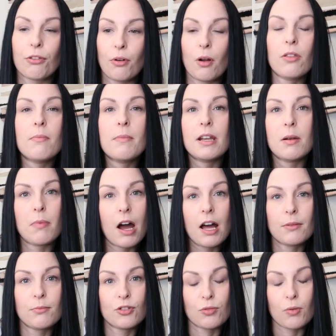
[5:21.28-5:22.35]
throw them in a
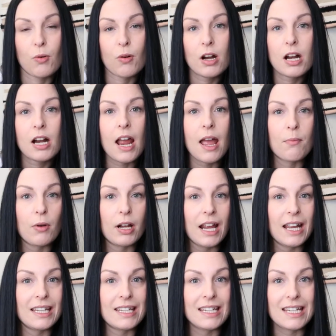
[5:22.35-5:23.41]
bottom drawer. And when
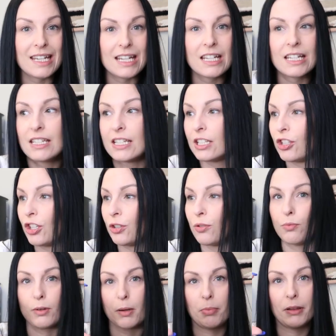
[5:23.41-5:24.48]
I need to
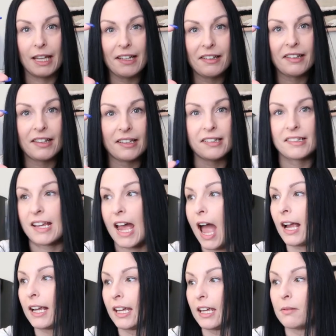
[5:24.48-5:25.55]
replace the
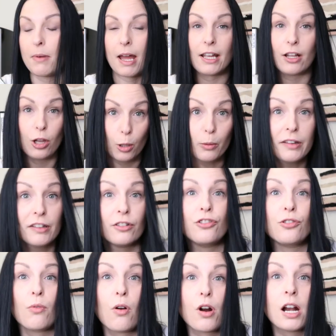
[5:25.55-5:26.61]
stack in my closer
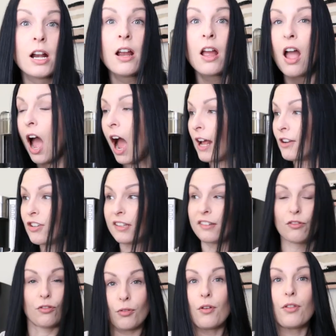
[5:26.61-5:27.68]
drawer, I
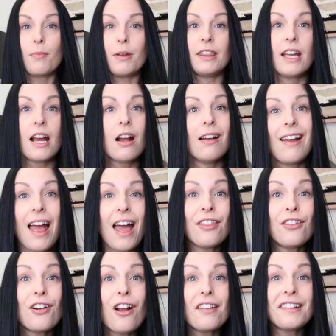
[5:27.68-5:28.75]
just throw them in there
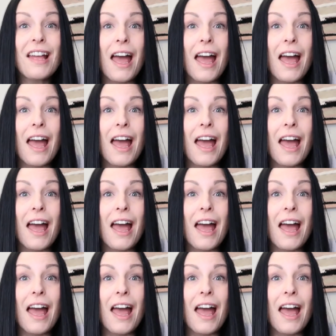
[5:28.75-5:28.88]
and they're all